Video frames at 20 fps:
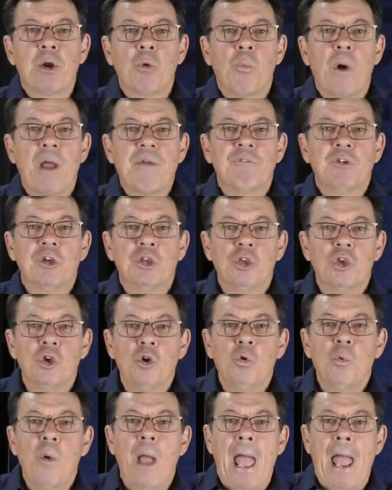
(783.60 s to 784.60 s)
a way for
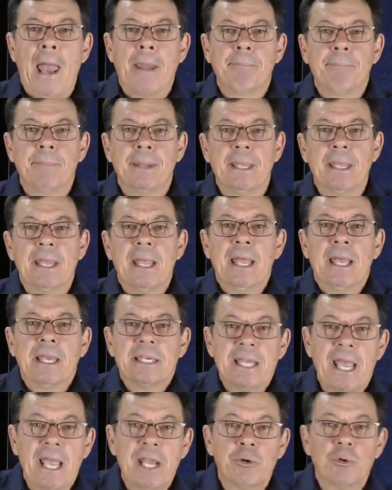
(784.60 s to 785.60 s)
you and me
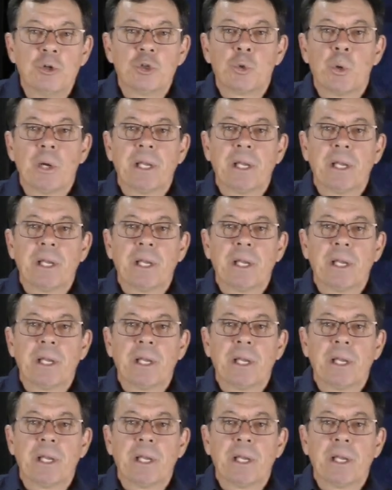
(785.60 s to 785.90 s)
to enter into